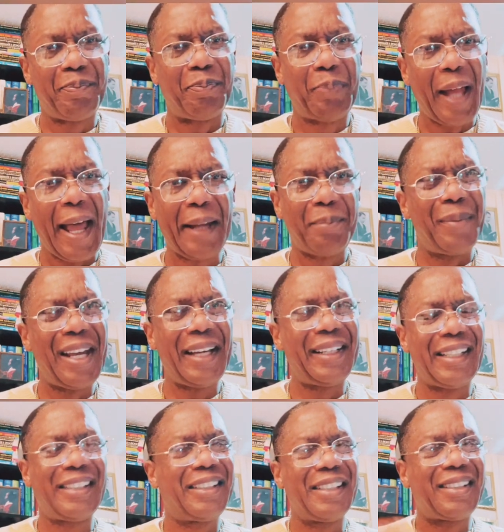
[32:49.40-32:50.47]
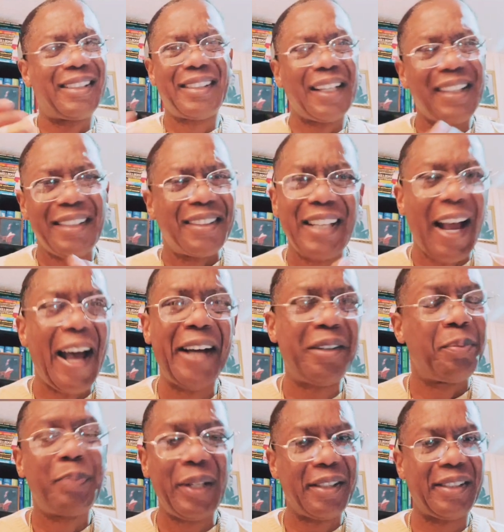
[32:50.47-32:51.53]
black man that's just sick and tired
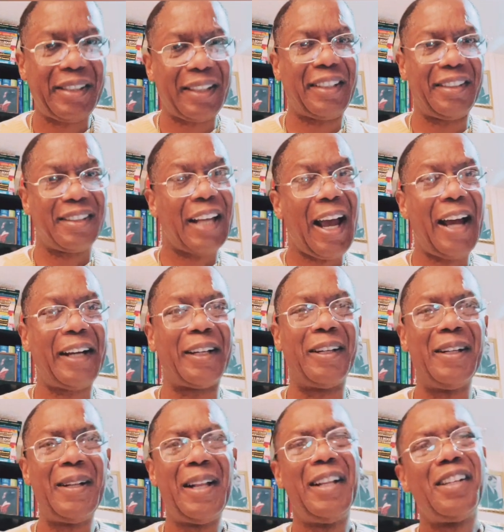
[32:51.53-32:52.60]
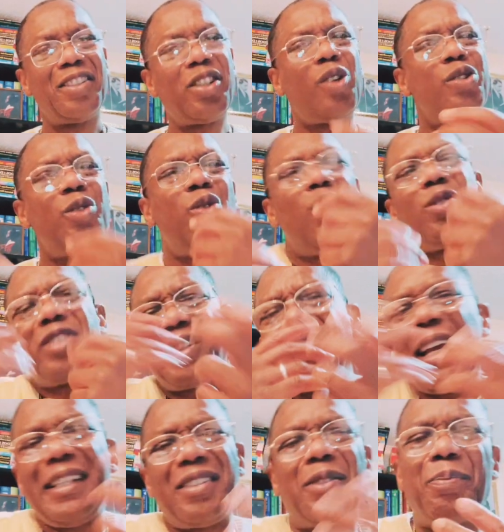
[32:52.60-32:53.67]
of being sick and tired. So you're going to
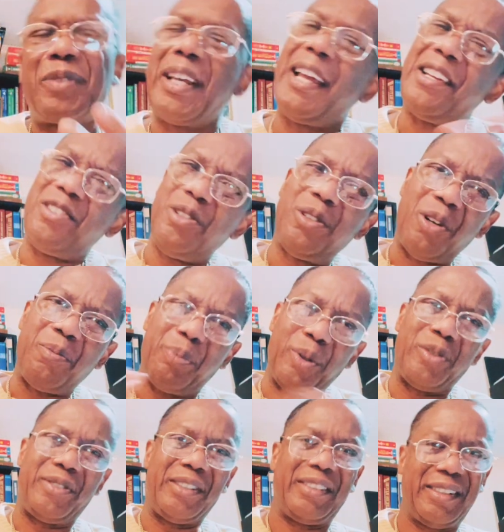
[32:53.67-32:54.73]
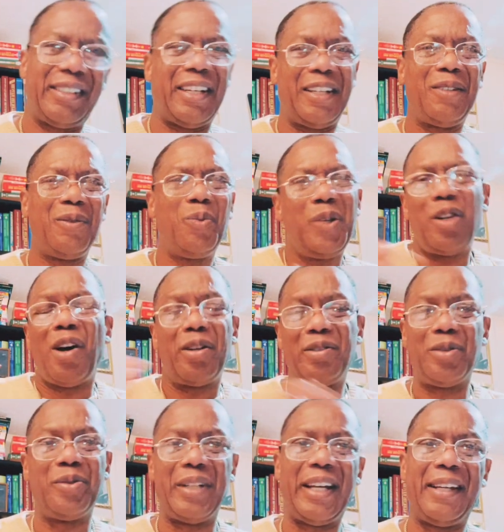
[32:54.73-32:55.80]
say some things you don't supposed to say. We all
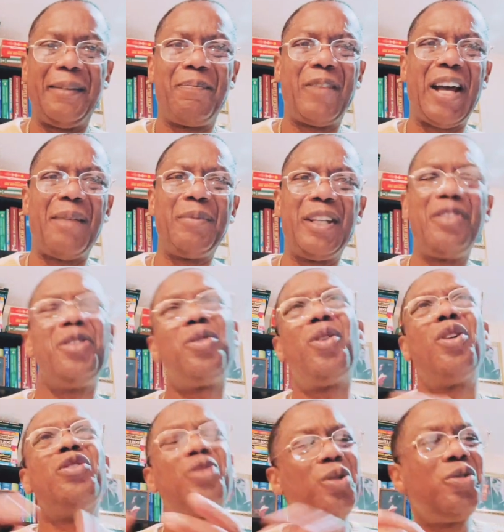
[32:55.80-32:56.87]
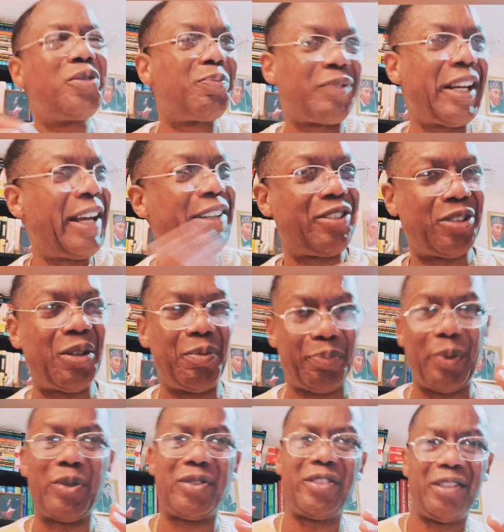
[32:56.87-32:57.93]
do that. You know what I mean? You're going to do some things you don't
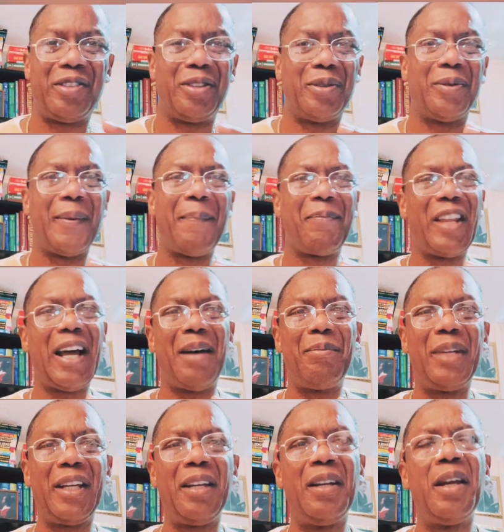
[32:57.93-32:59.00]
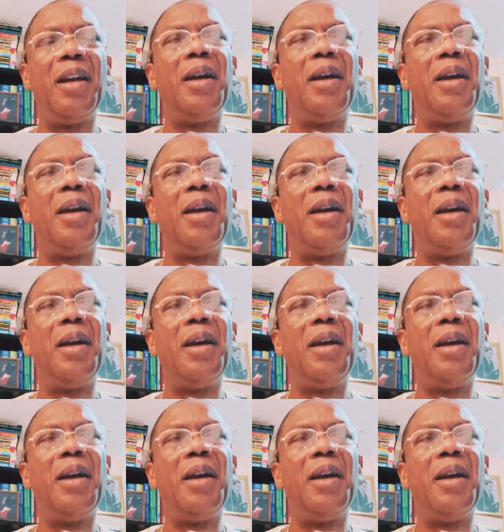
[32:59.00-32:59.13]
supposed to do. You know what I mean?